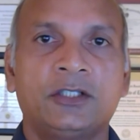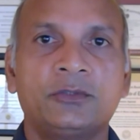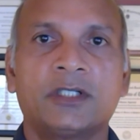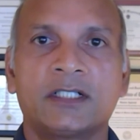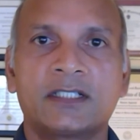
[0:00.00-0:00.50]

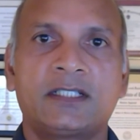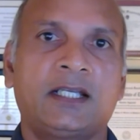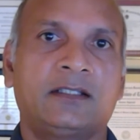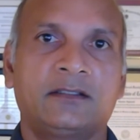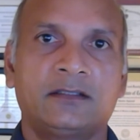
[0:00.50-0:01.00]
to
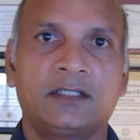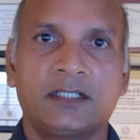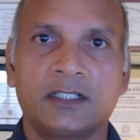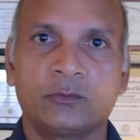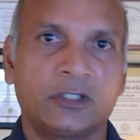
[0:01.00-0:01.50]
understand the
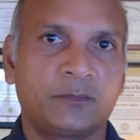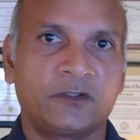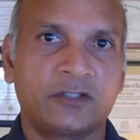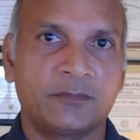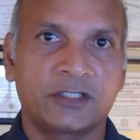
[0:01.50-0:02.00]
real world
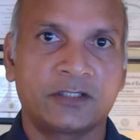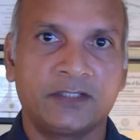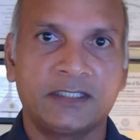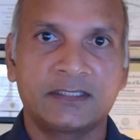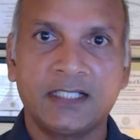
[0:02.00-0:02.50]
performance on
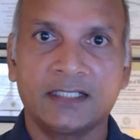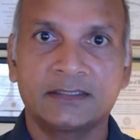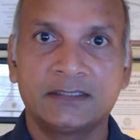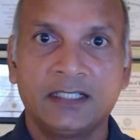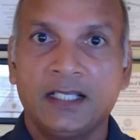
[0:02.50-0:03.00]
these tests